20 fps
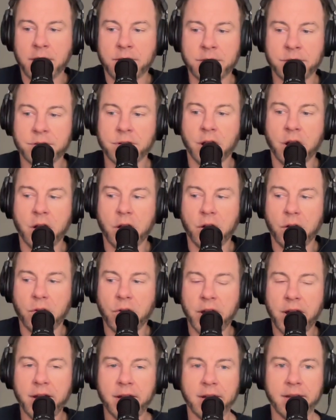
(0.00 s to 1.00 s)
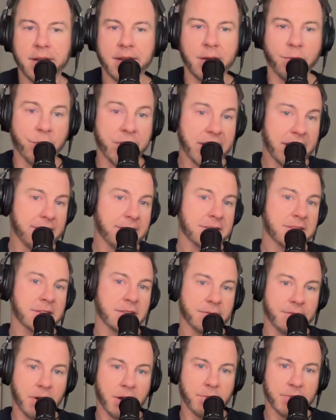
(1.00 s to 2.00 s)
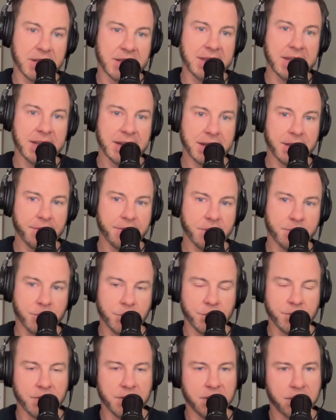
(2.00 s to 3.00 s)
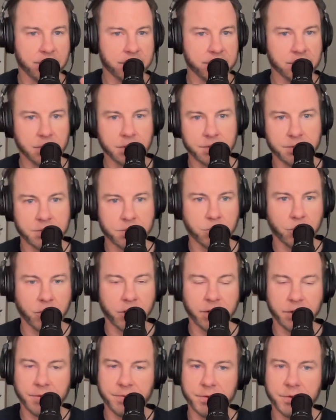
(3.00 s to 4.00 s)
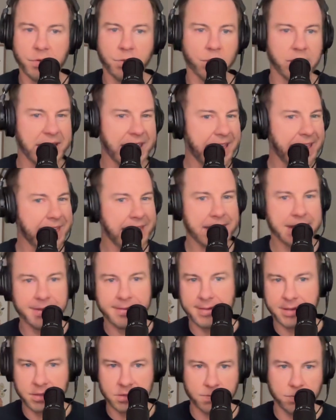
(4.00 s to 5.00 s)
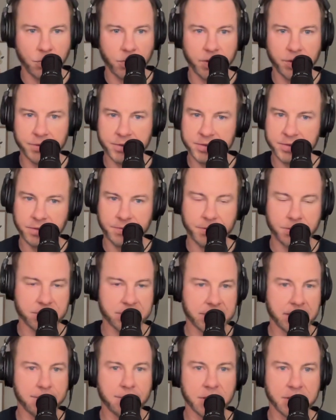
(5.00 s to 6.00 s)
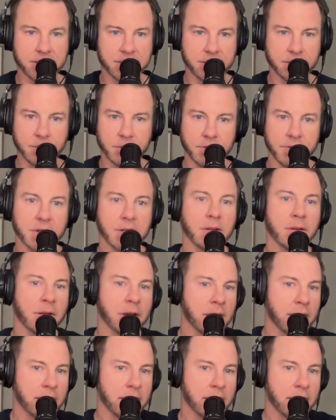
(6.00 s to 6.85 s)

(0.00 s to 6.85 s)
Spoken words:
So, and we get this in the very beginning of the movie. Here's a little spoiler. If you don't want anything spoiled, this is in the first 10 minutes of the movie.